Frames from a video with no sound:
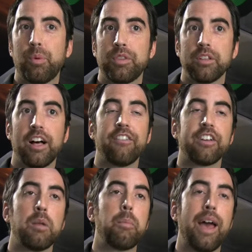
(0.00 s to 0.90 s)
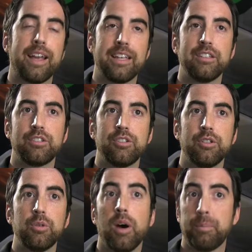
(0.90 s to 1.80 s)
put the lava gun back
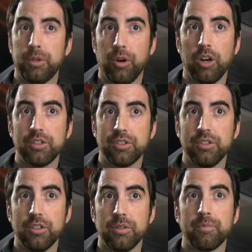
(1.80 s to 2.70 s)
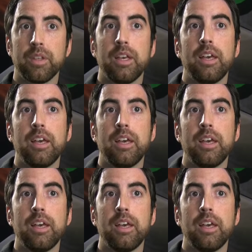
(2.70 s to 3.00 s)
into a pure arsenal,